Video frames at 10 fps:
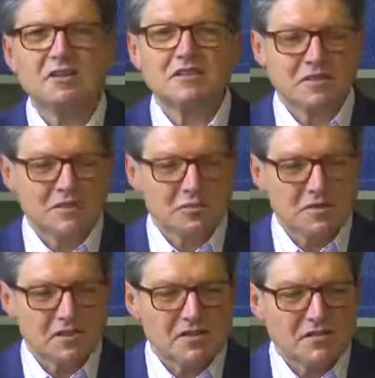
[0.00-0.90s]
a lovely
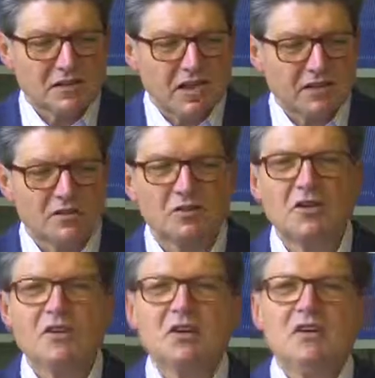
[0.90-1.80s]
name. It actually
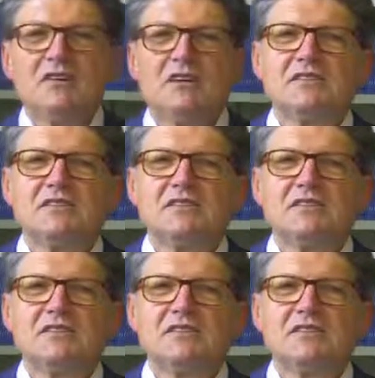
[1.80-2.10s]
means,